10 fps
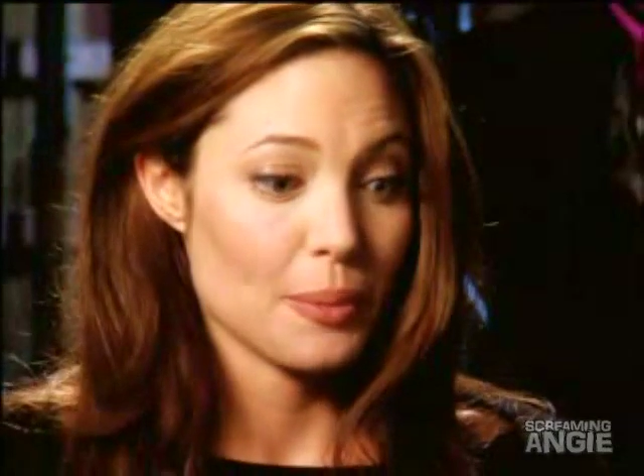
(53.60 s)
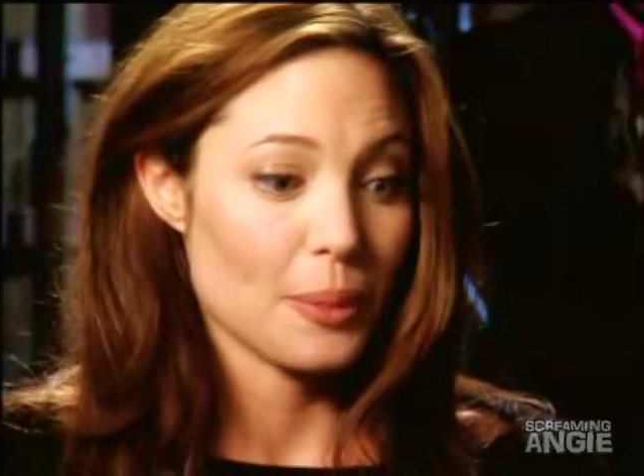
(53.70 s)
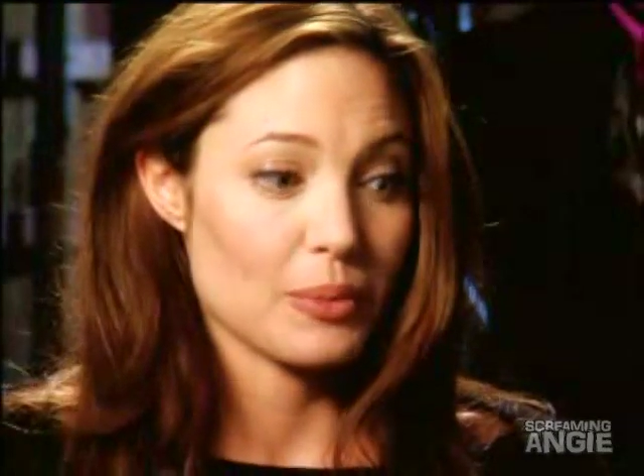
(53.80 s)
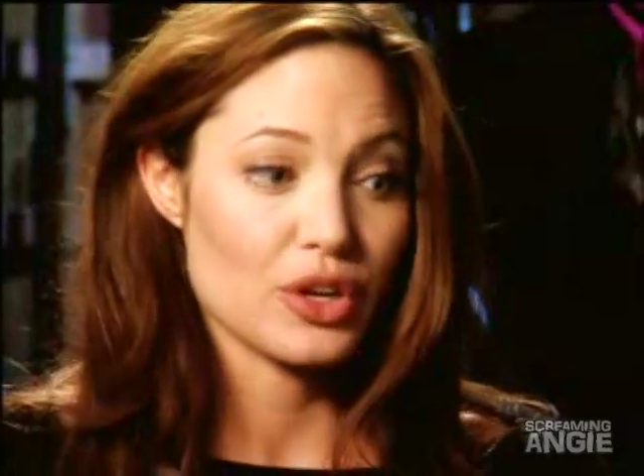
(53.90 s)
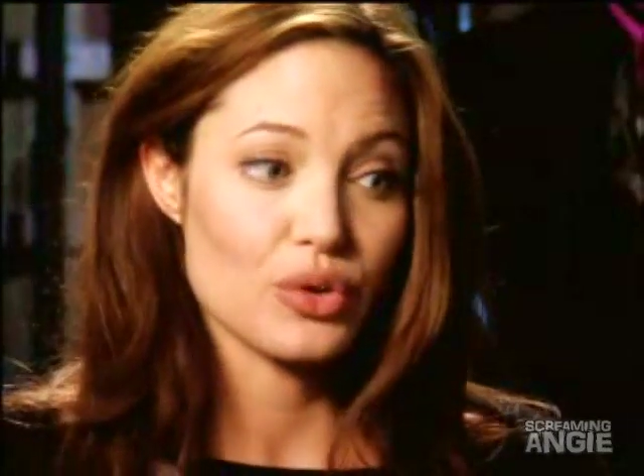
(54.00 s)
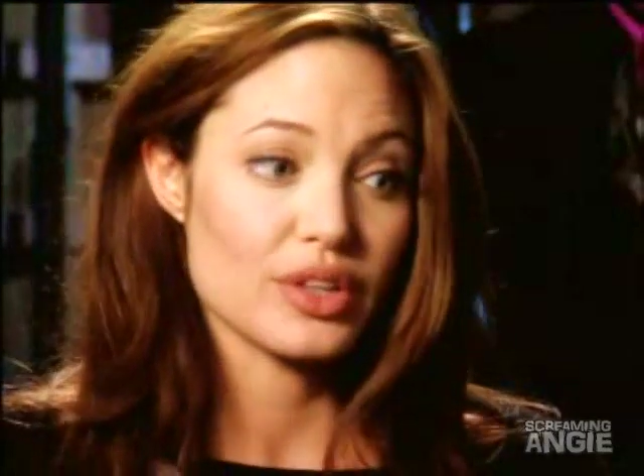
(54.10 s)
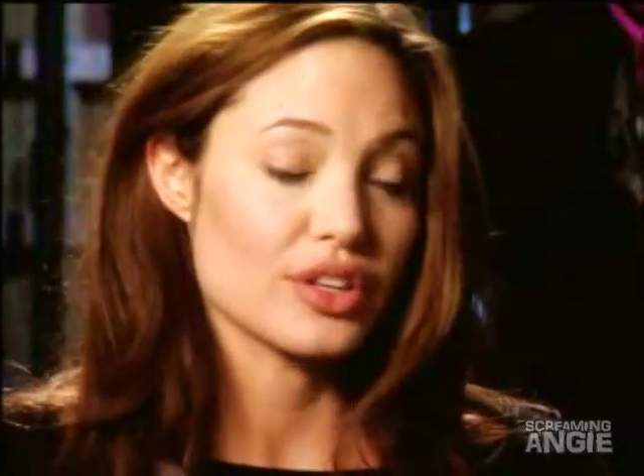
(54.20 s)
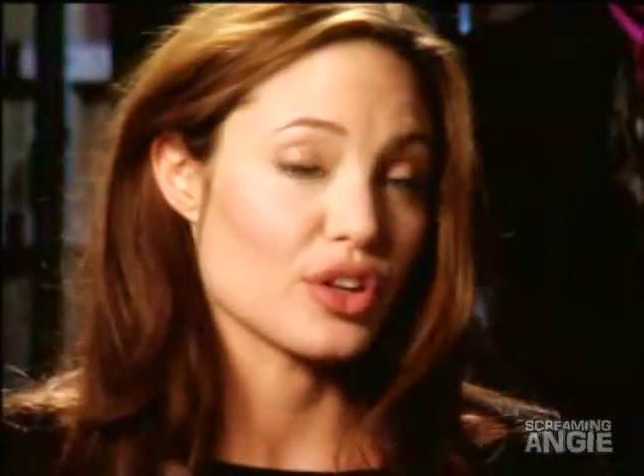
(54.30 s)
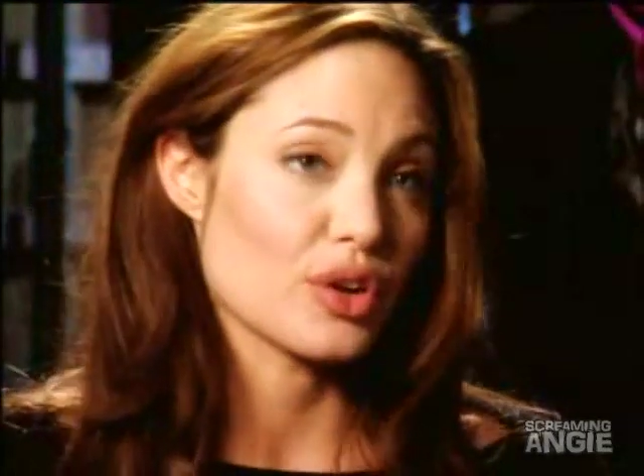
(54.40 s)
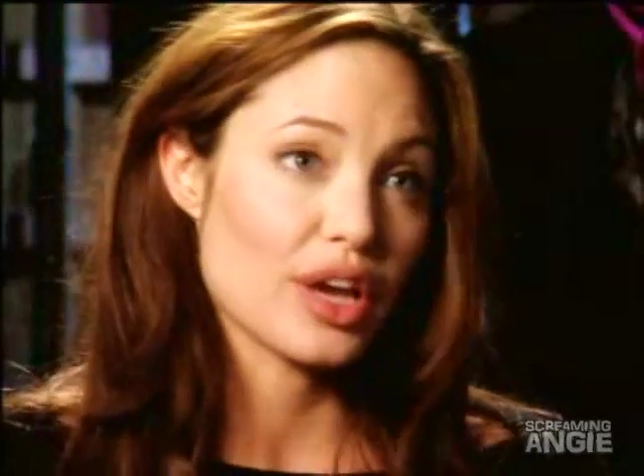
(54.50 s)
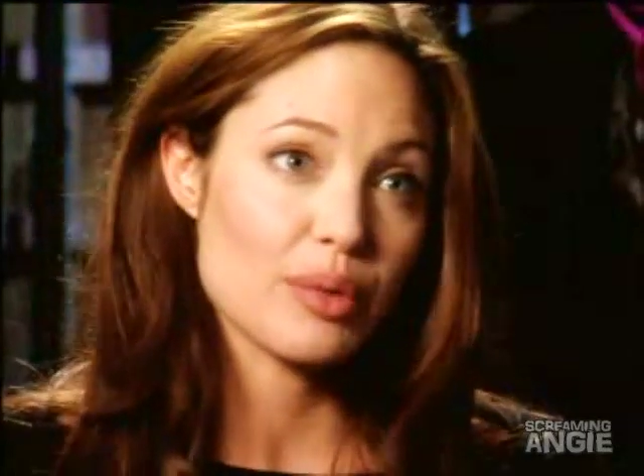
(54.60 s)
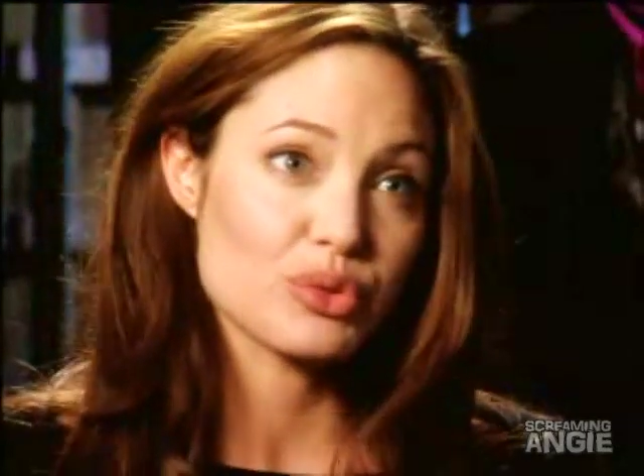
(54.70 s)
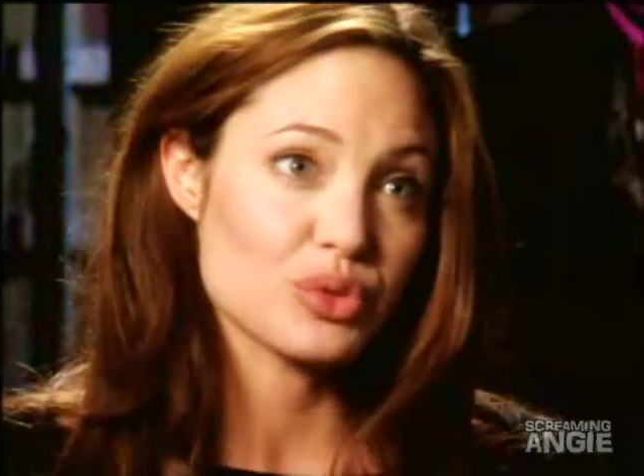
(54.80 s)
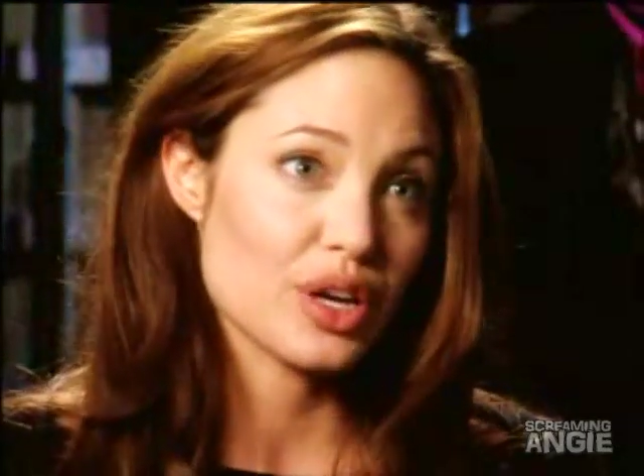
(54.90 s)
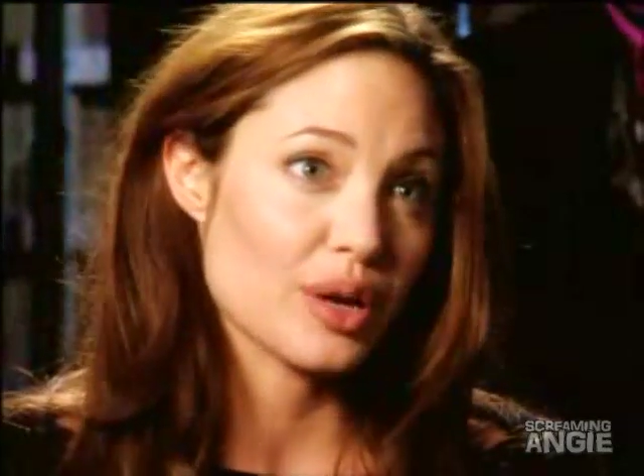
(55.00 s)
we agreed that no
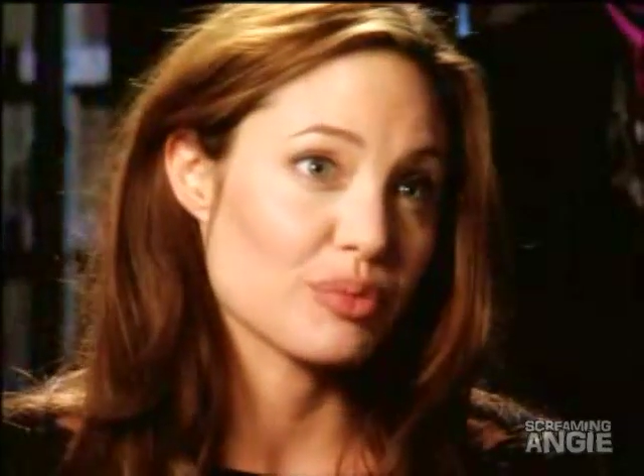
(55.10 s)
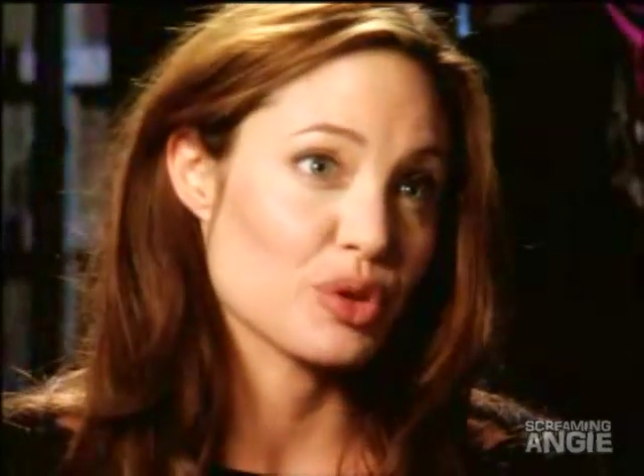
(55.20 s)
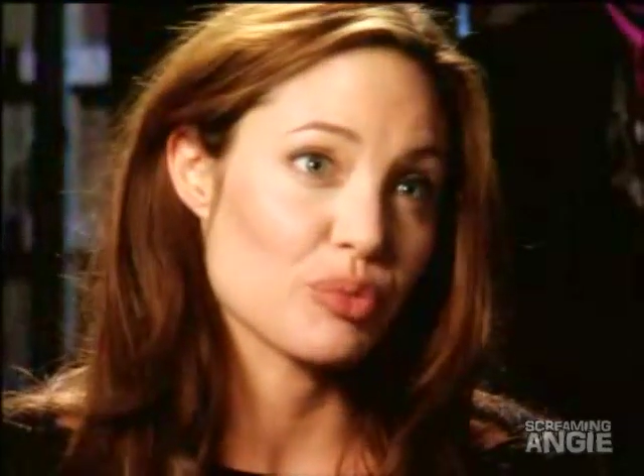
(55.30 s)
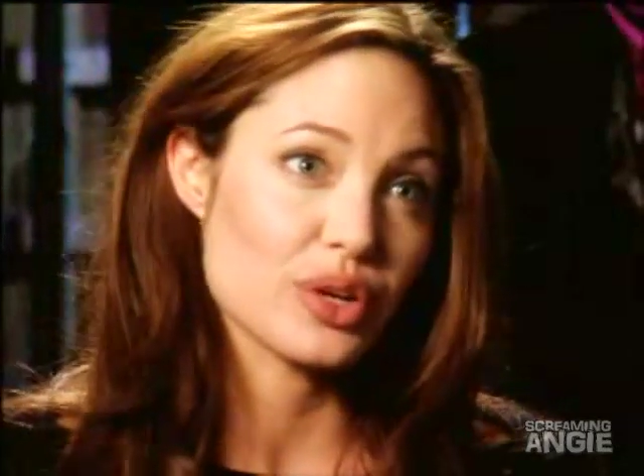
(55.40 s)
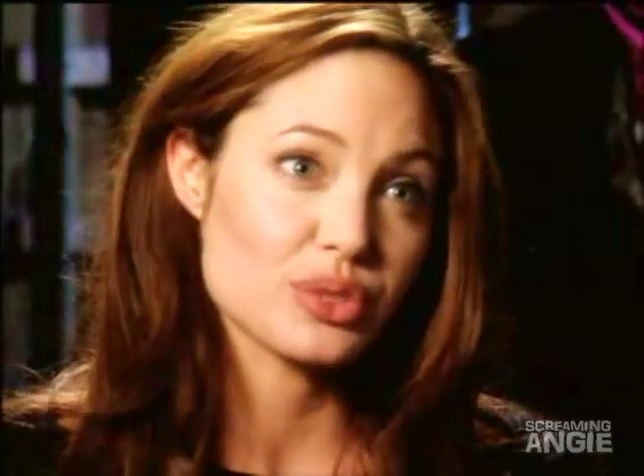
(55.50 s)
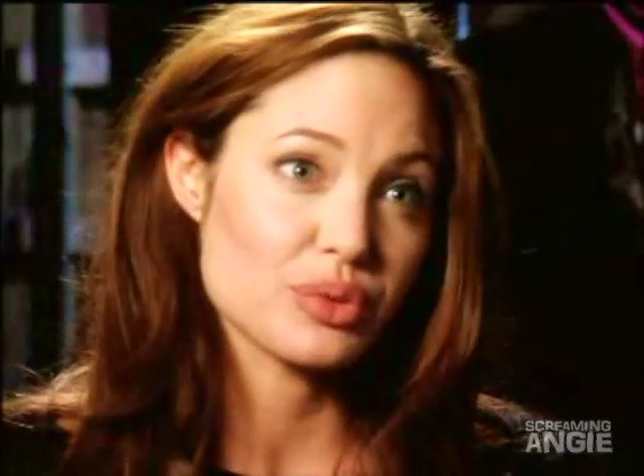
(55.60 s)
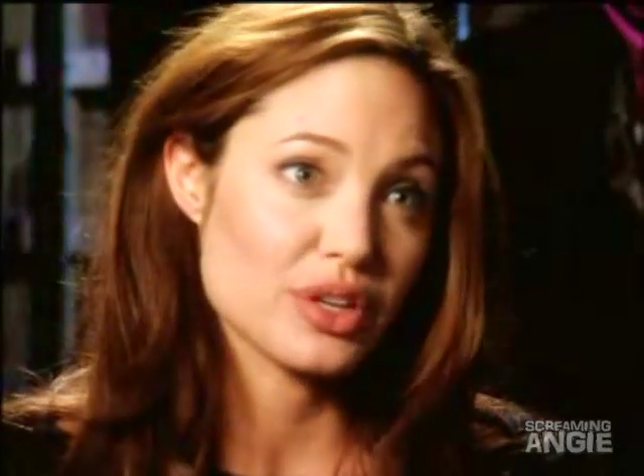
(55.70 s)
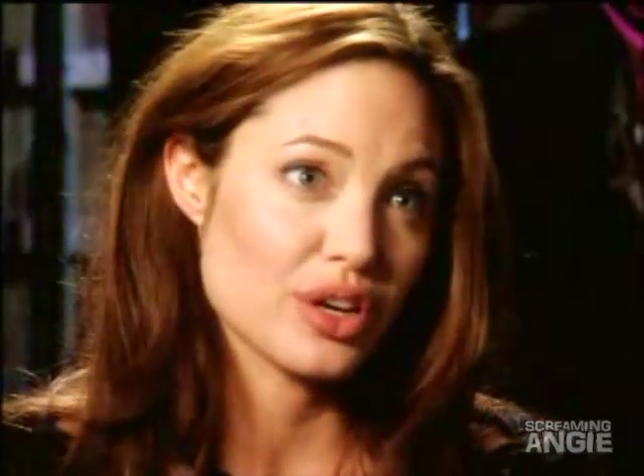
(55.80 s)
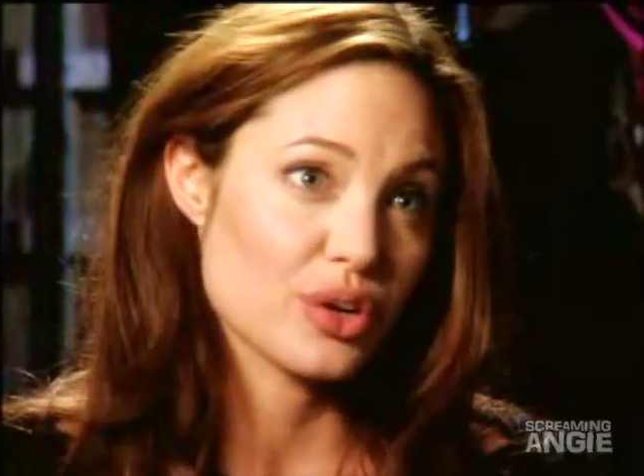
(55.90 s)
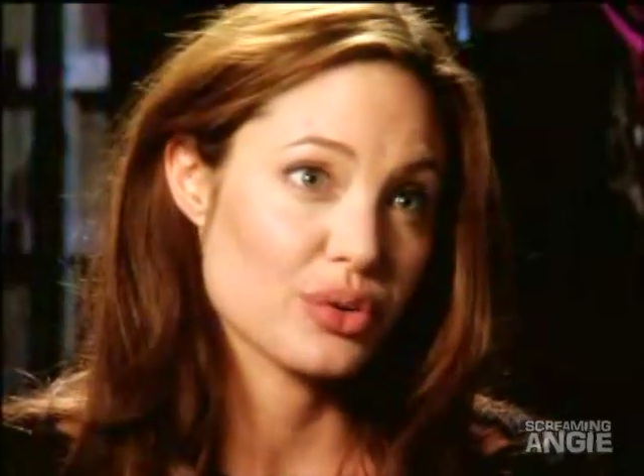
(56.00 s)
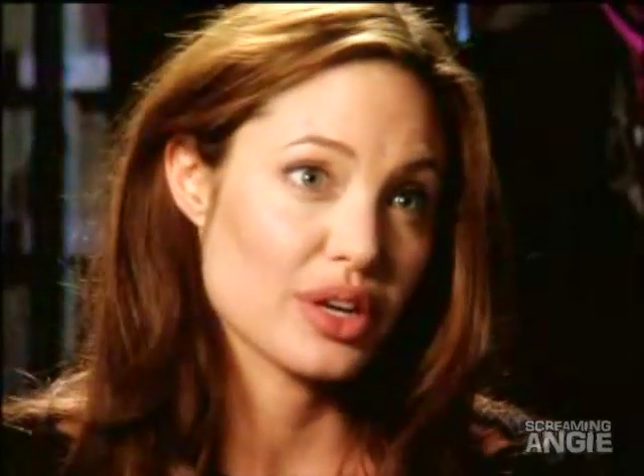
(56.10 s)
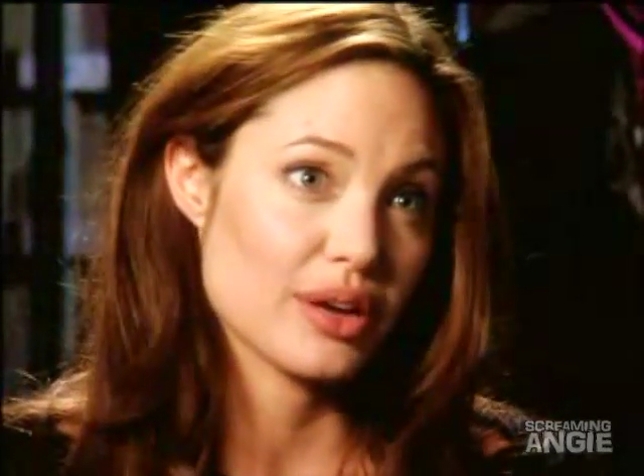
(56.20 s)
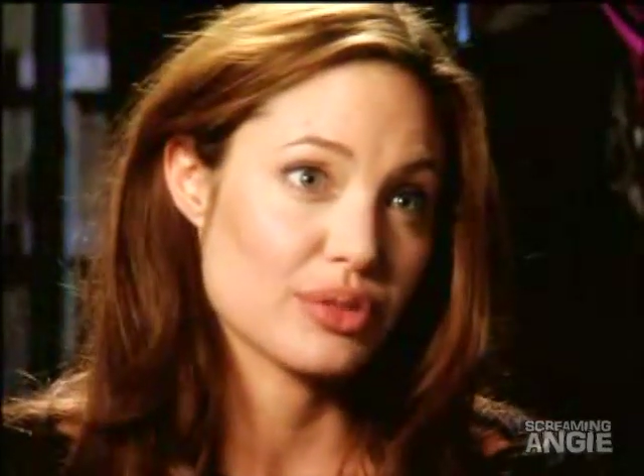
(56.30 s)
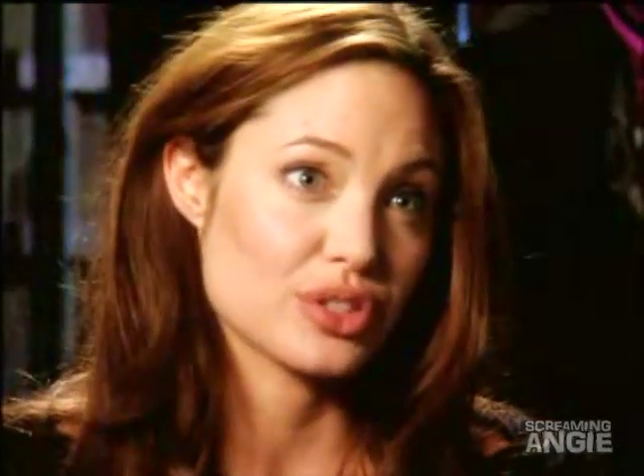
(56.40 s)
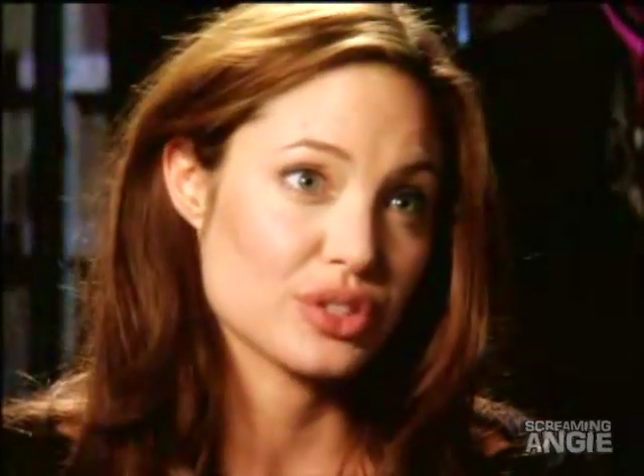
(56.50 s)
cameras would come, no press would know, and
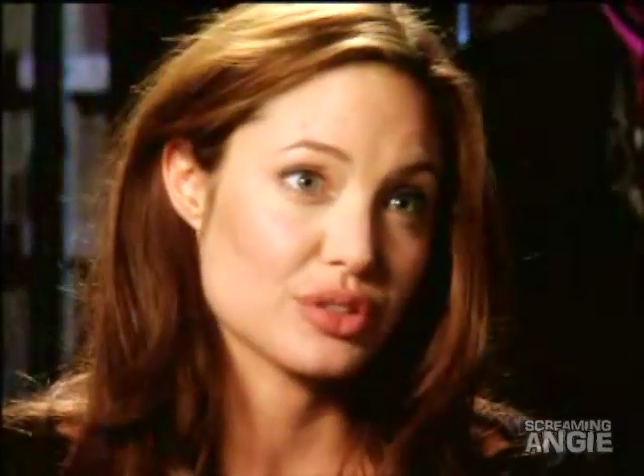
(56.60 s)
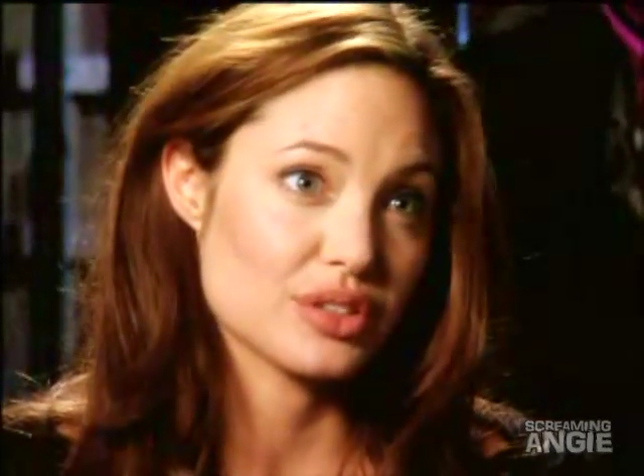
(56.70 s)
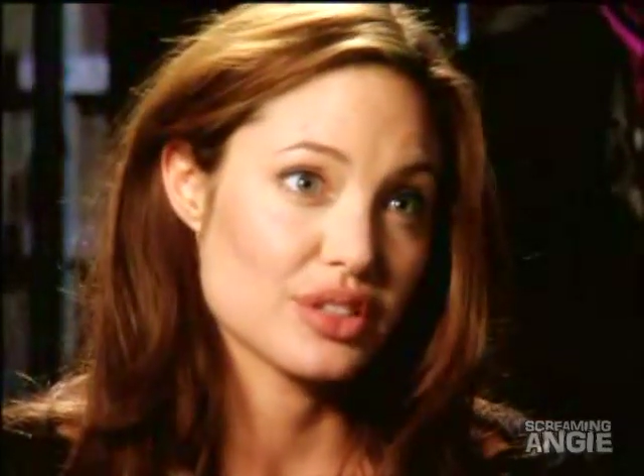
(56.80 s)
I would just